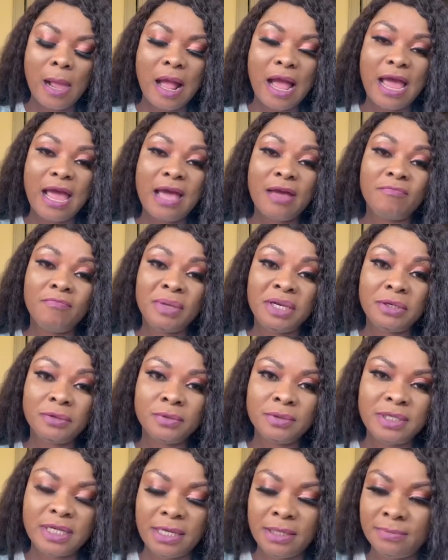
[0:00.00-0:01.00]
I have
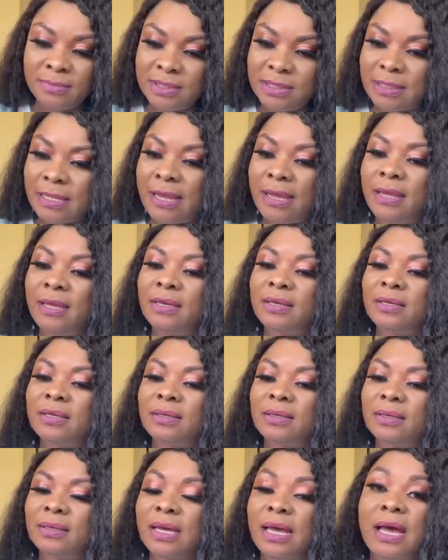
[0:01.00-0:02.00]
middle names like
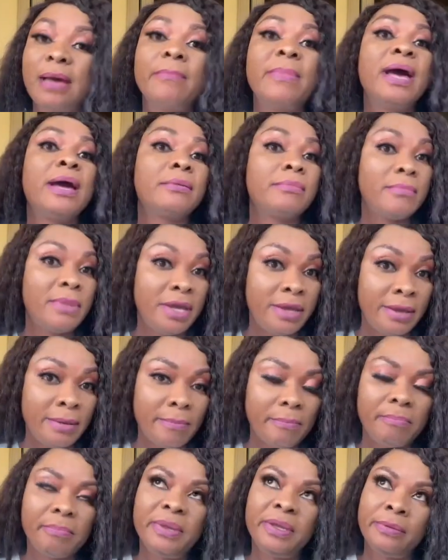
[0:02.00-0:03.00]
Amagbe
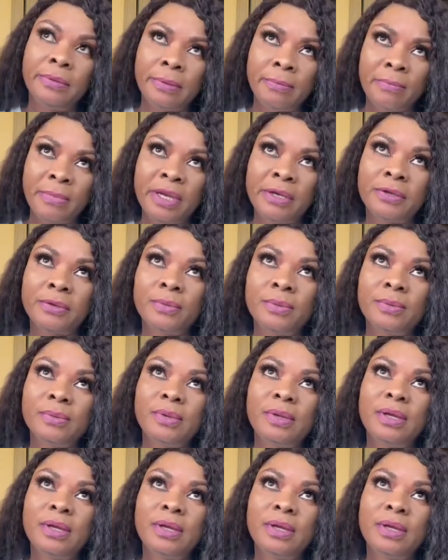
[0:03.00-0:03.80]
in the middle.